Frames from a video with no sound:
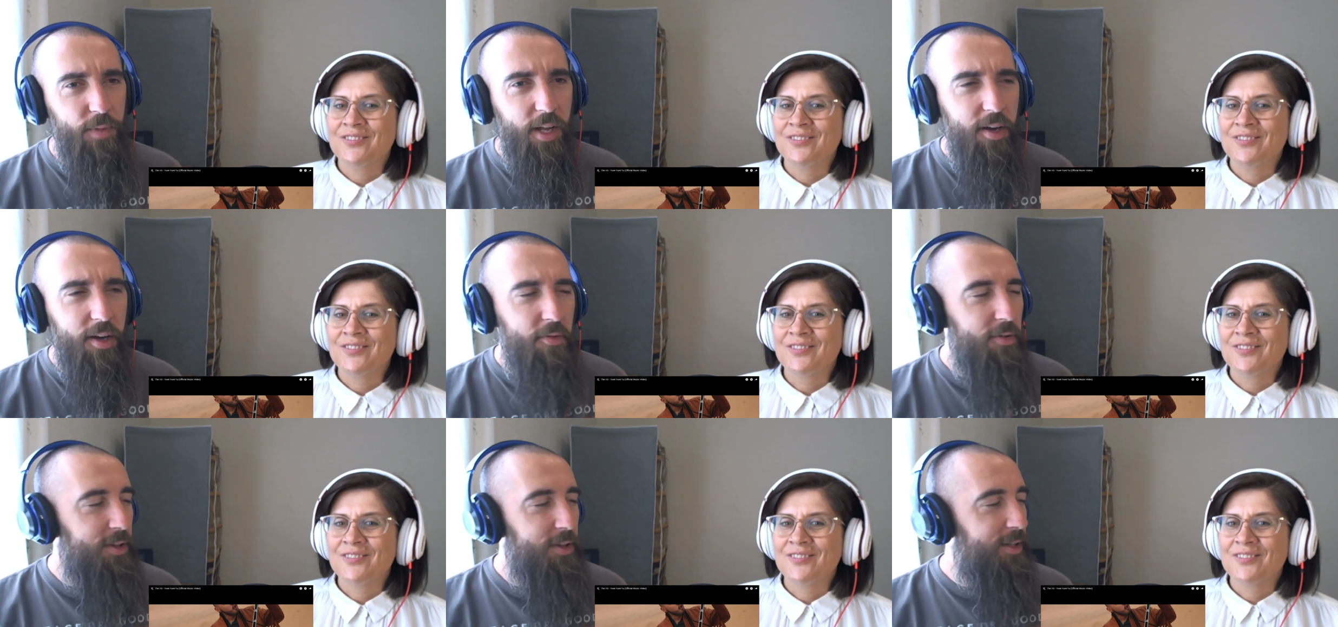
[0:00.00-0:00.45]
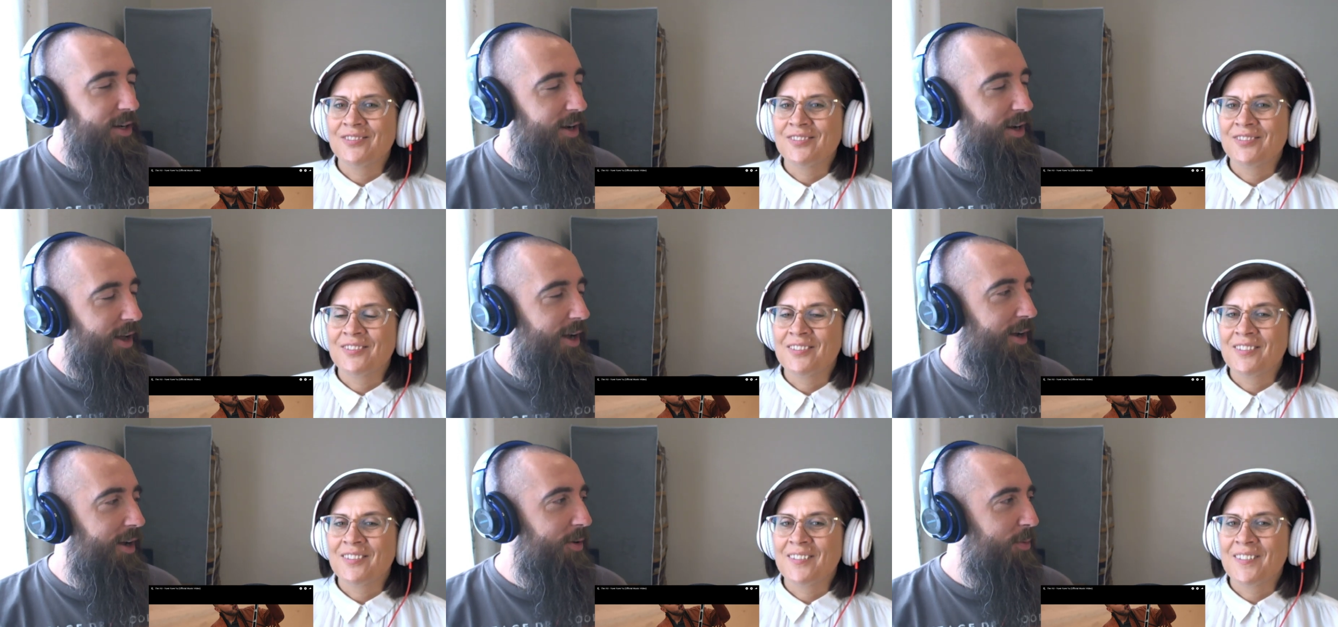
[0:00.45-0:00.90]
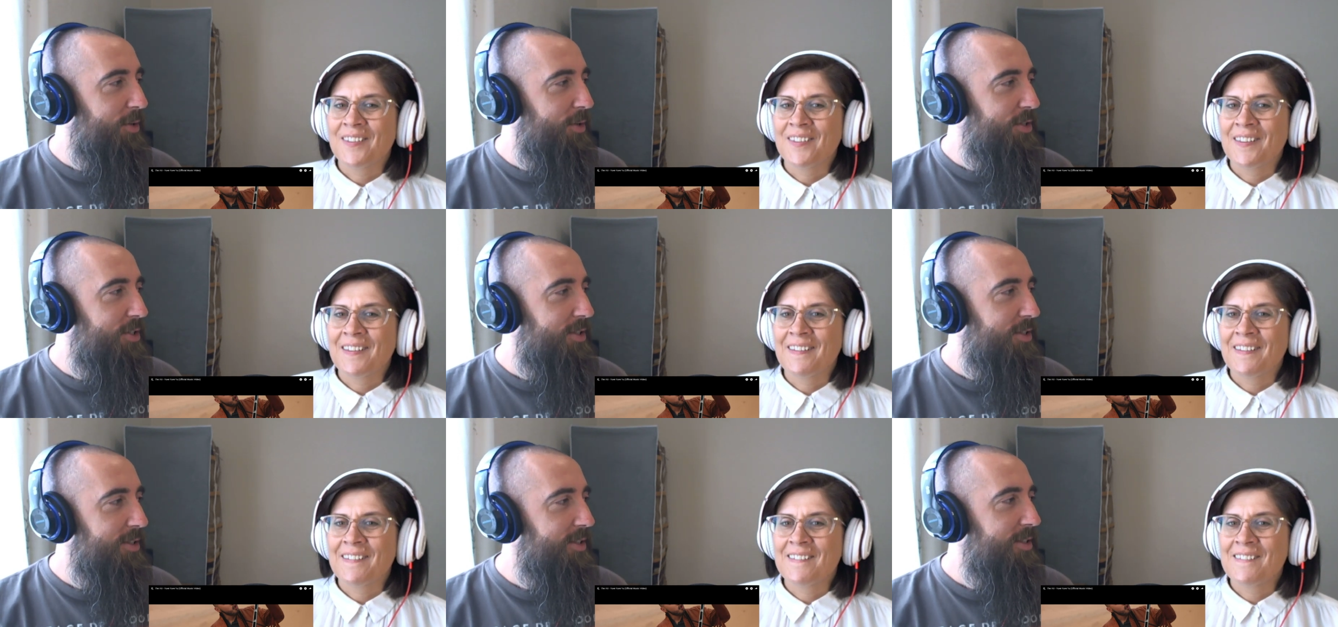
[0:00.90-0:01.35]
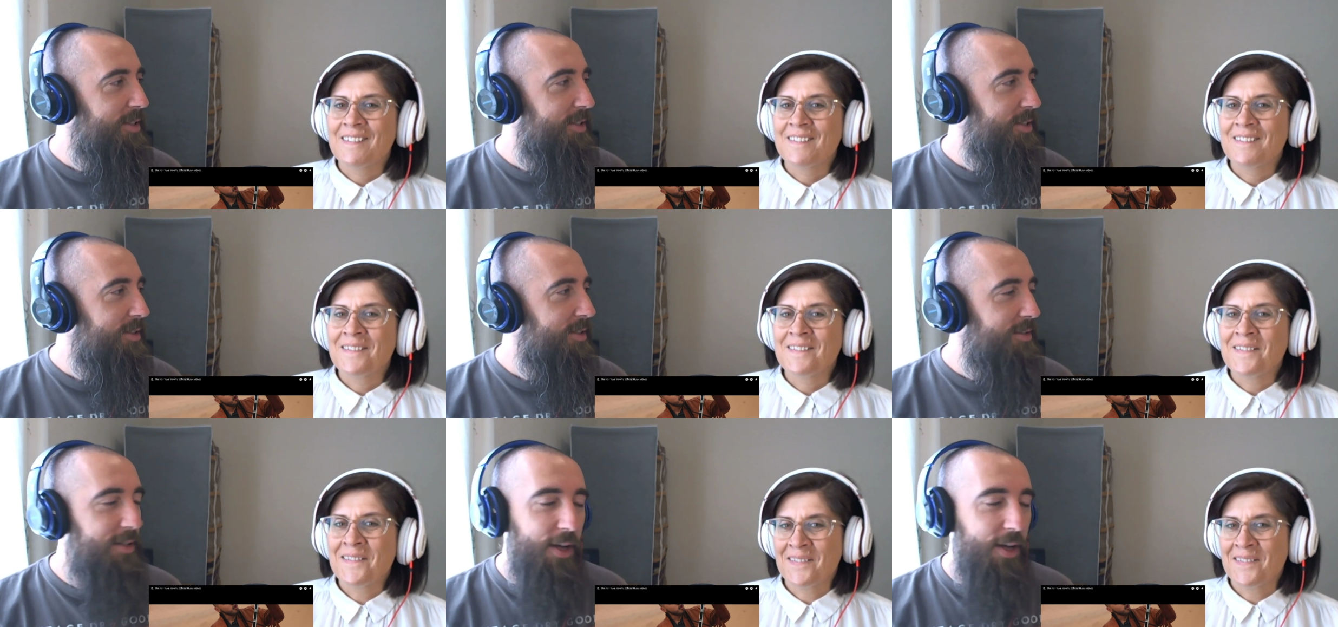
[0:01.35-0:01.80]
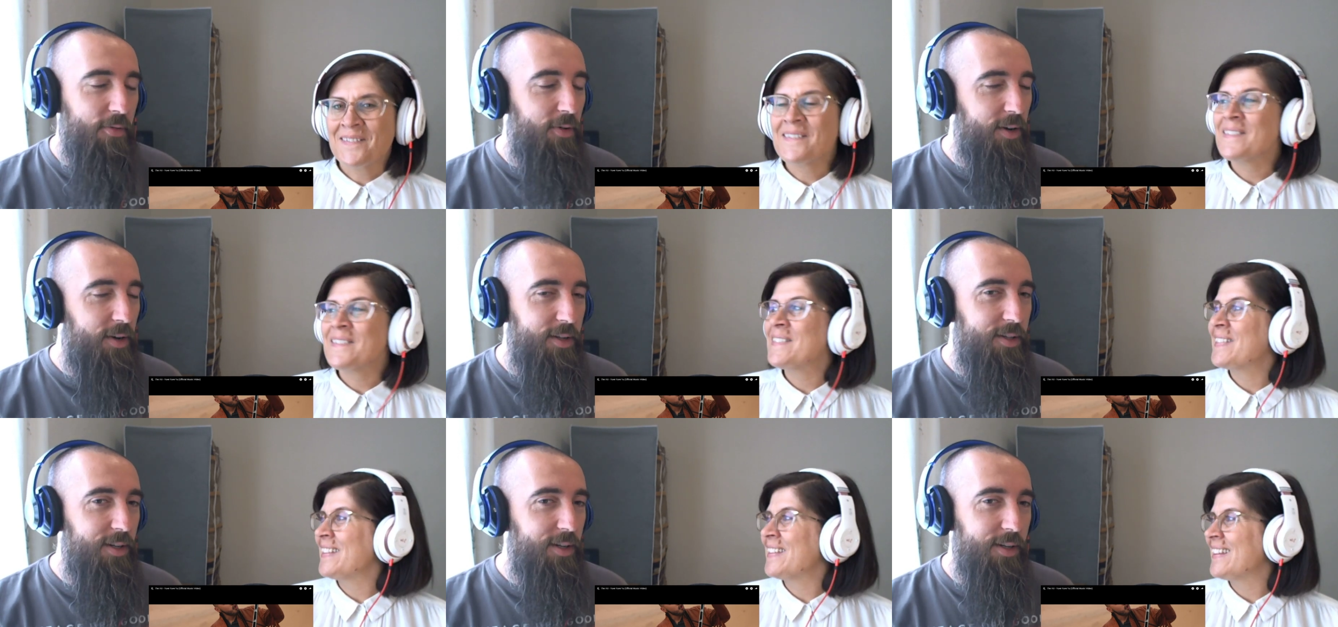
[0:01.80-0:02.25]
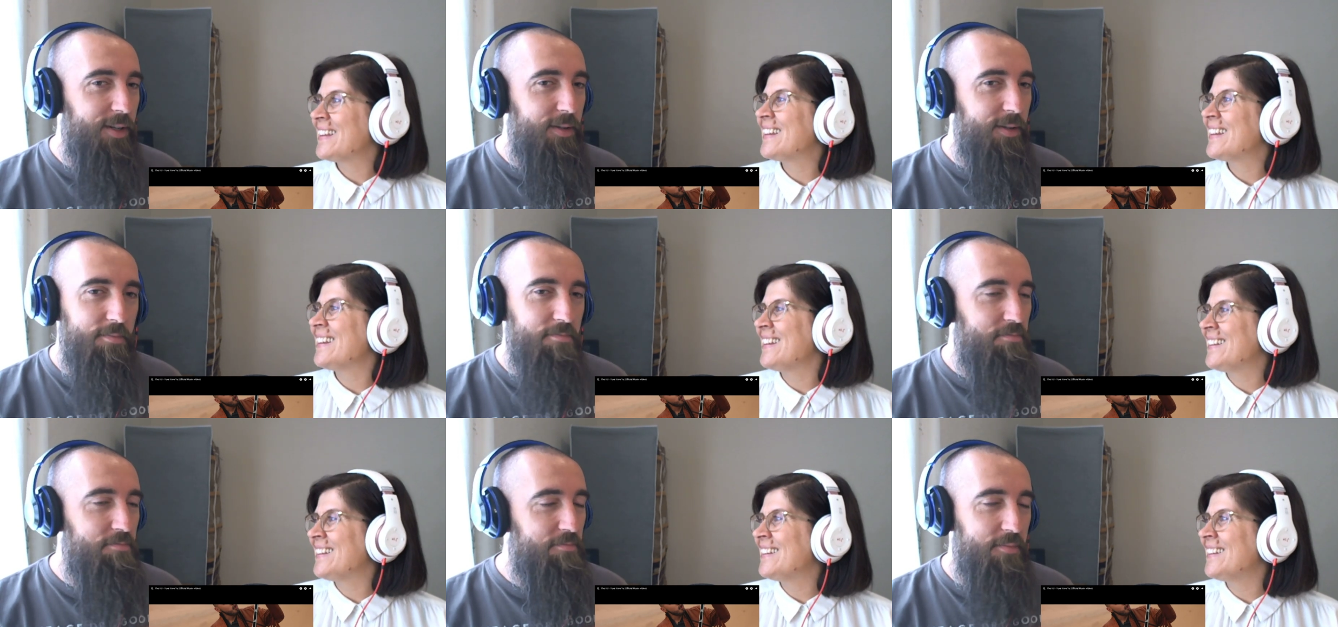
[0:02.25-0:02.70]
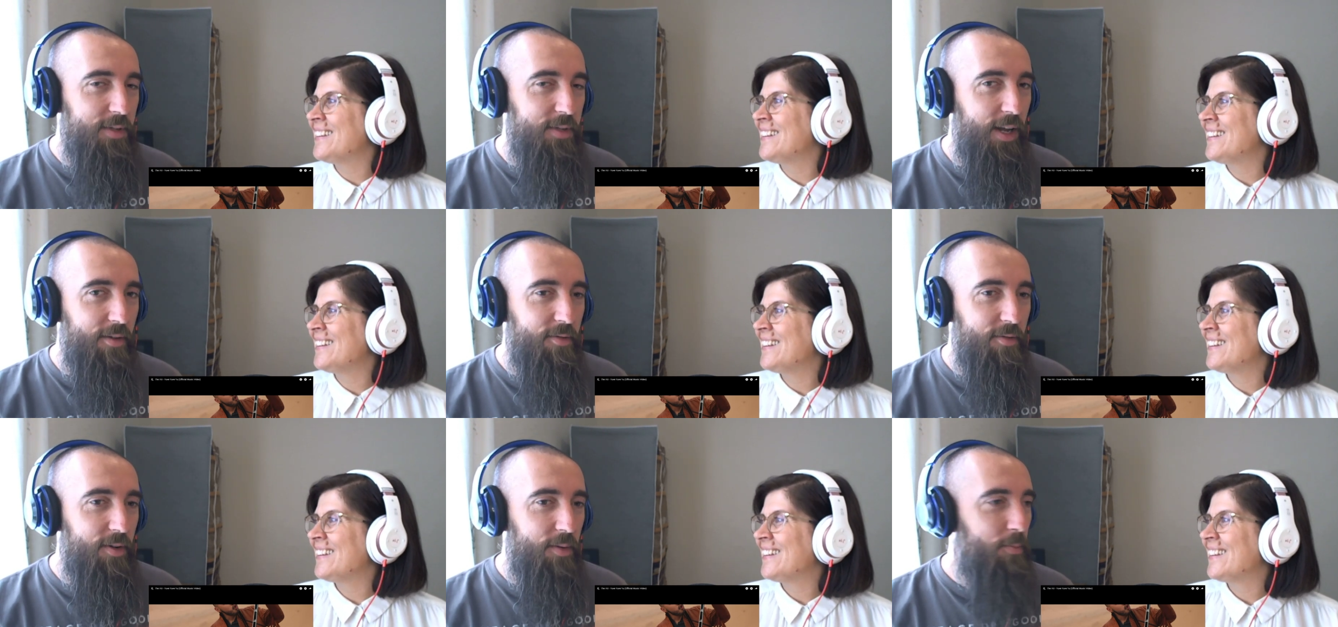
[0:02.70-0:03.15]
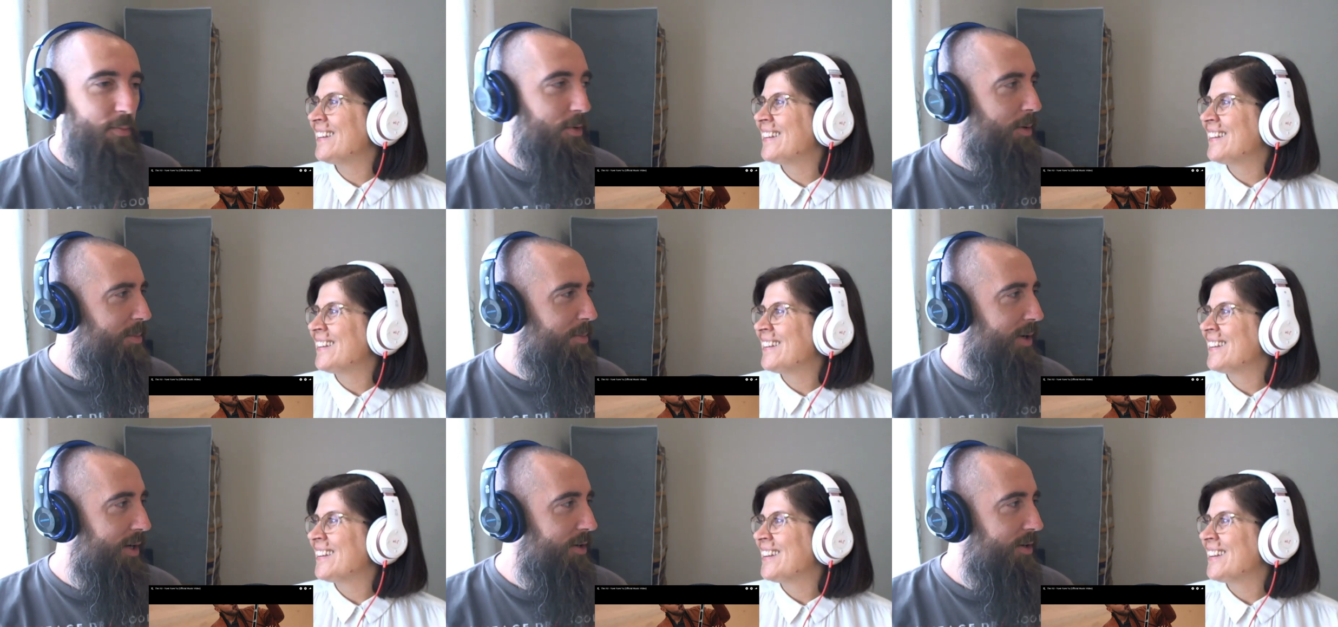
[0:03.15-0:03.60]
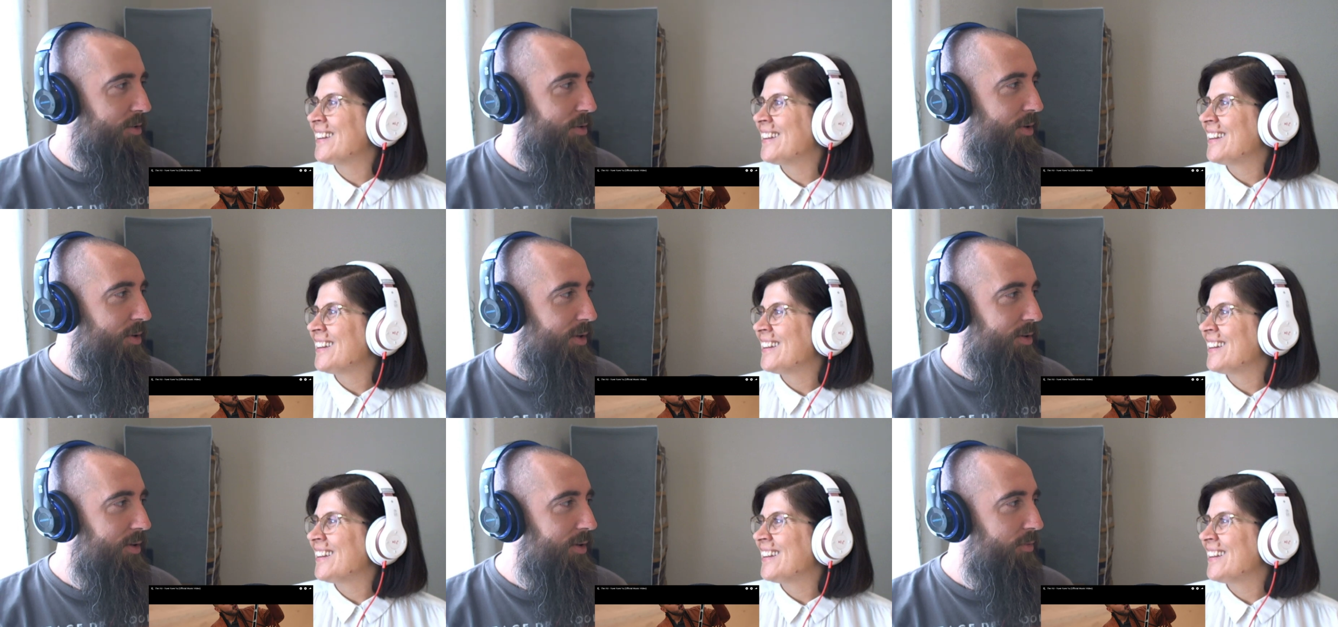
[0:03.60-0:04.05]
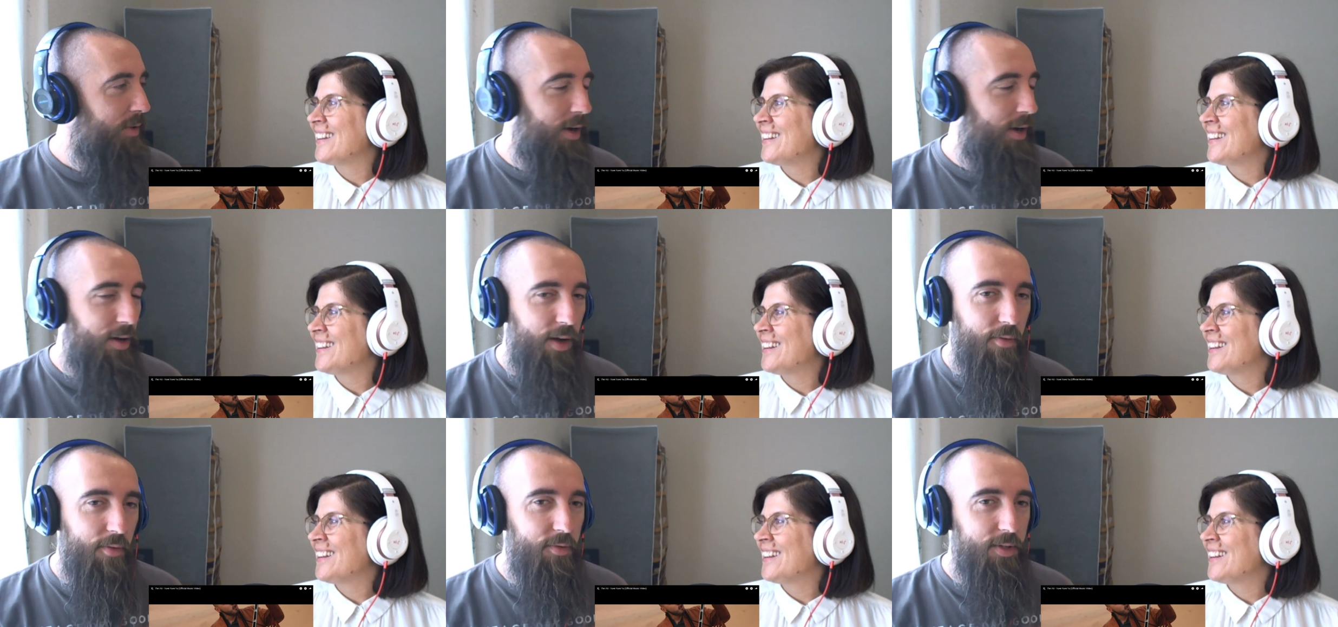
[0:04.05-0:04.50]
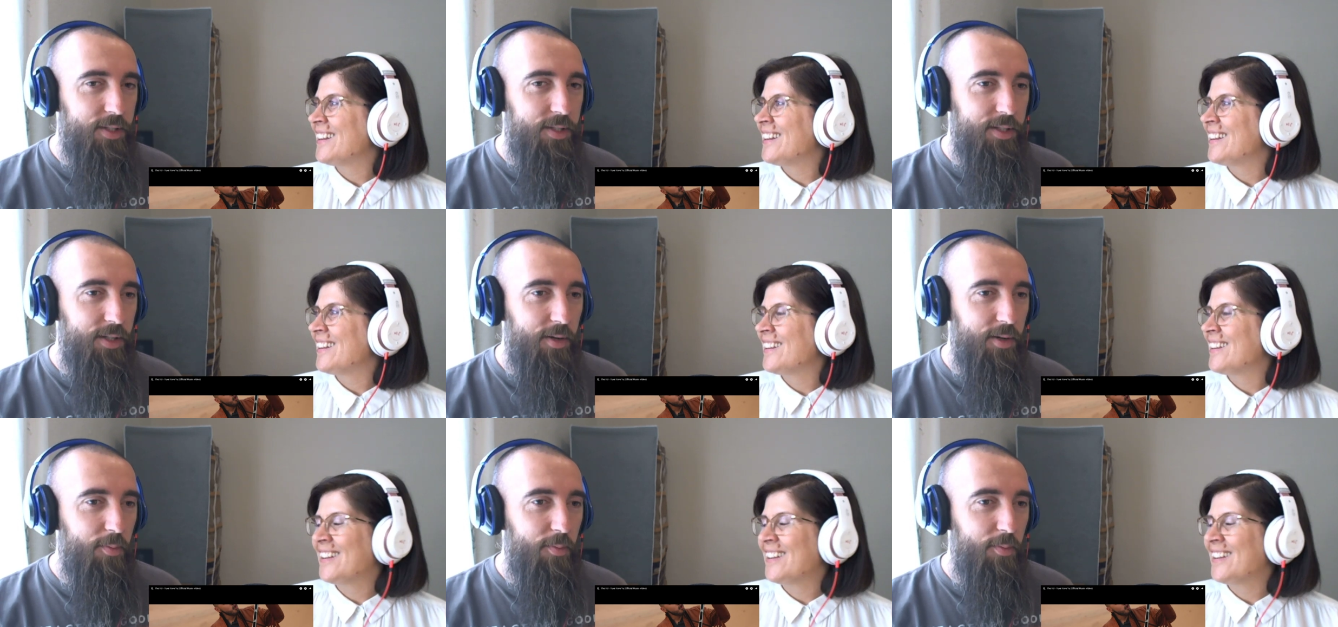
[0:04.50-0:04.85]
Speaker 1: And even the language, definitely mm-hmm. never. Probably I don't know if I ever see a